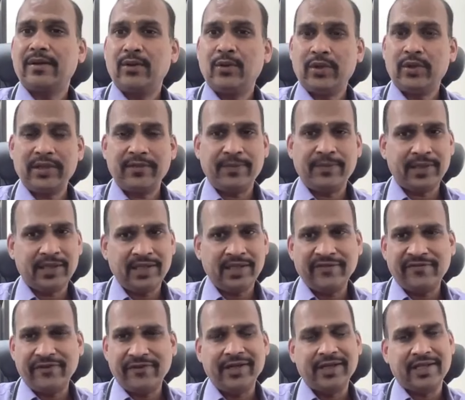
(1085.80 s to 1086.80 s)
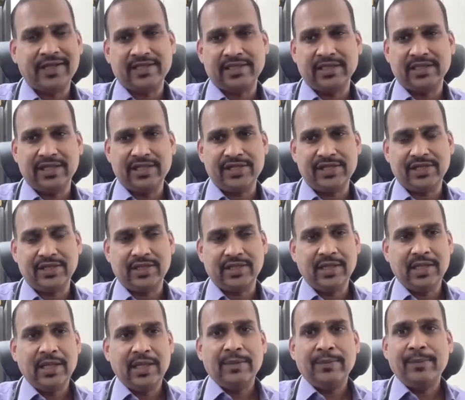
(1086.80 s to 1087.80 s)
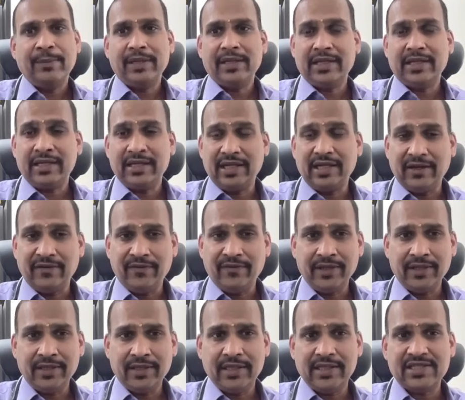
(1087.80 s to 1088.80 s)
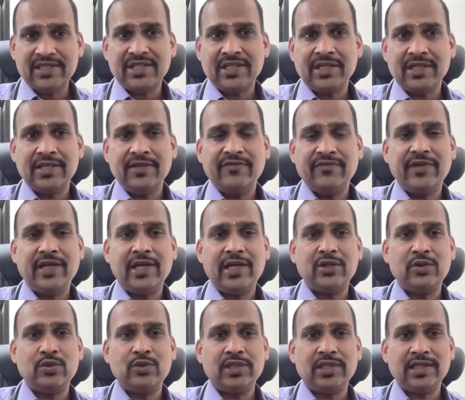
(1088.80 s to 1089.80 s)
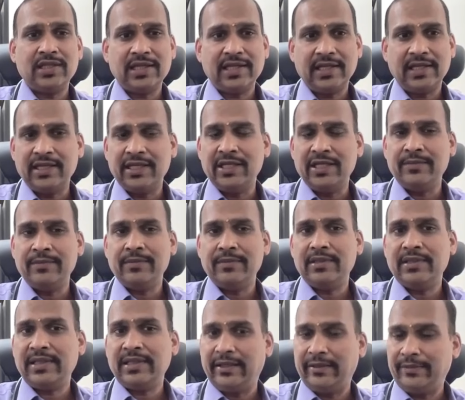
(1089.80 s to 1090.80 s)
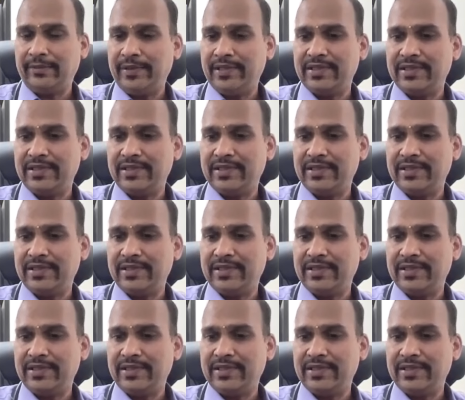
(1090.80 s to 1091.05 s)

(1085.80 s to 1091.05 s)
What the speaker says: Okay, but in different concentration. But in our study, we are using helium 10%.